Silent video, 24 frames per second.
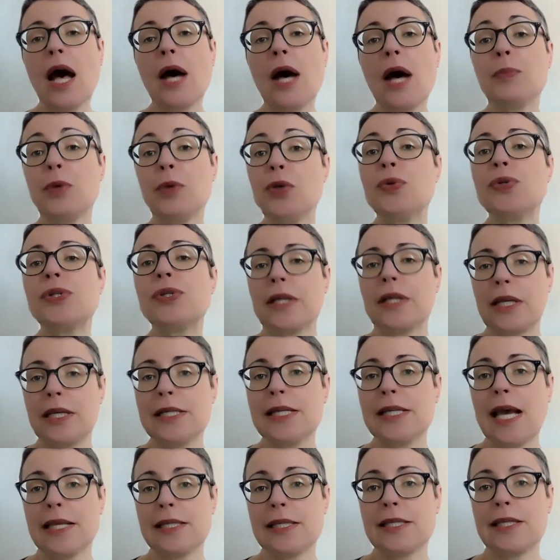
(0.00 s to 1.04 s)
used in
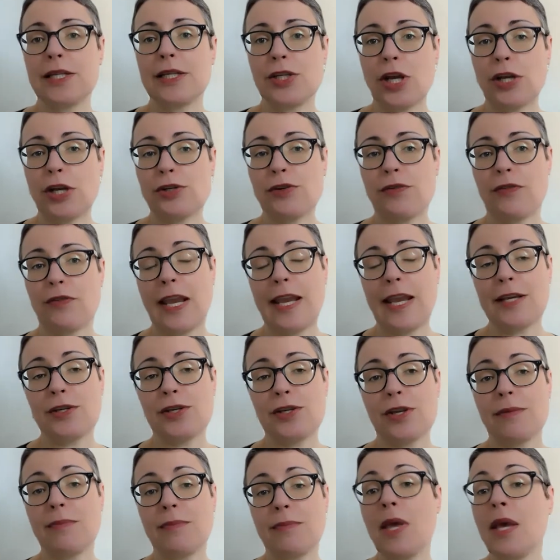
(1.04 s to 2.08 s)
contesting
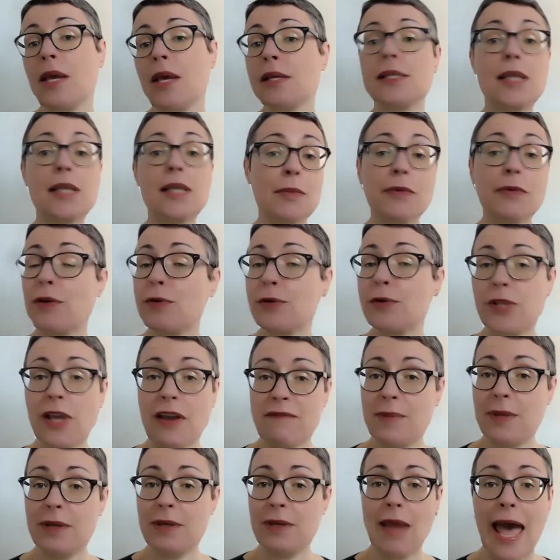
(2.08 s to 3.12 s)
gentrification. Some of those
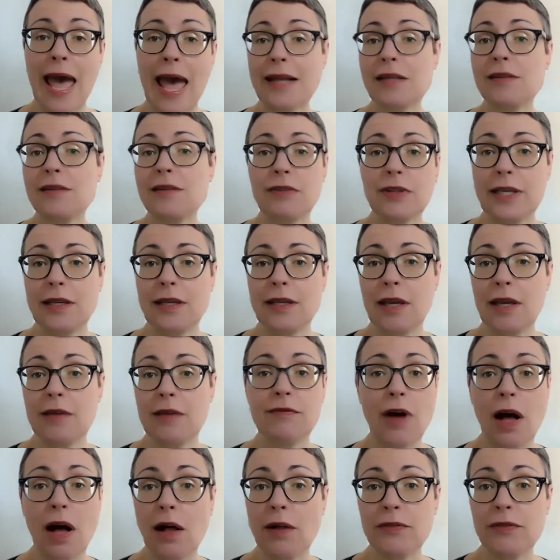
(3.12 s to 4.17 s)
I've been actively
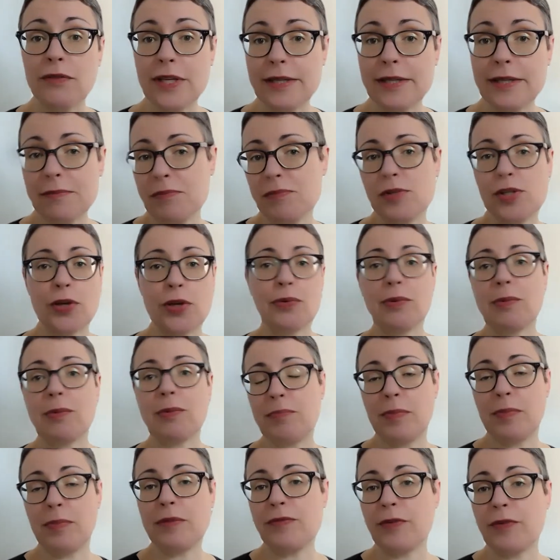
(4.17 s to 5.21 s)
involved in. So,
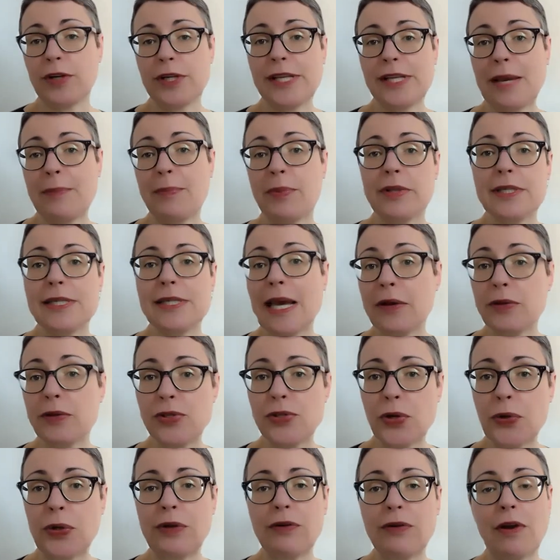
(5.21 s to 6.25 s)
for example, the
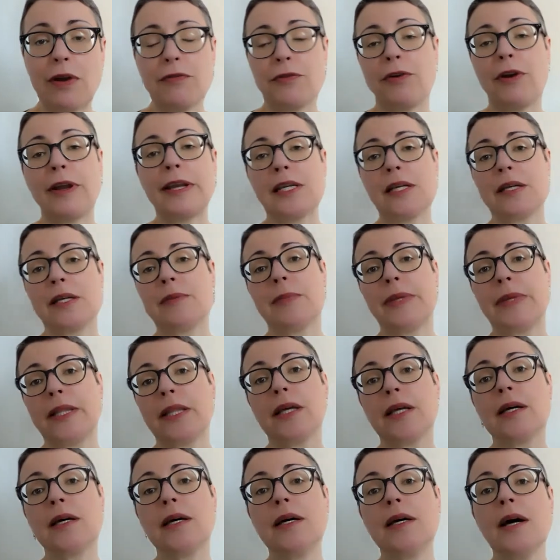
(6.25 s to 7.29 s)
downzoning referendum and
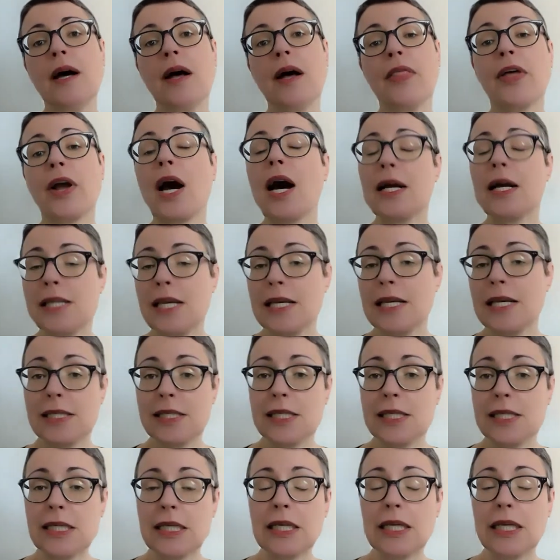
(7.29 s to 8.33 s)
the
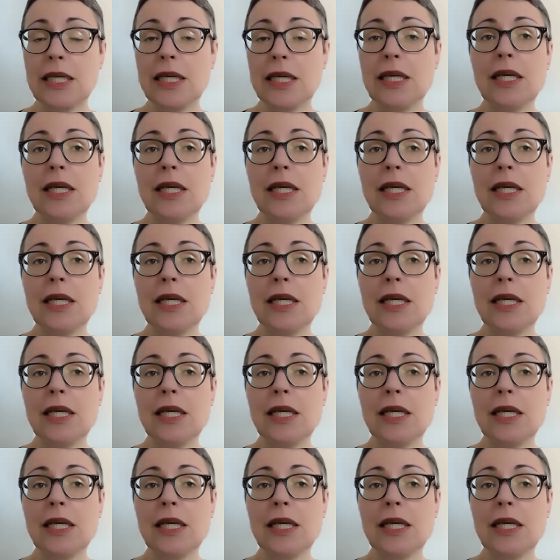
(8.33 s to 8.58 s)
contesting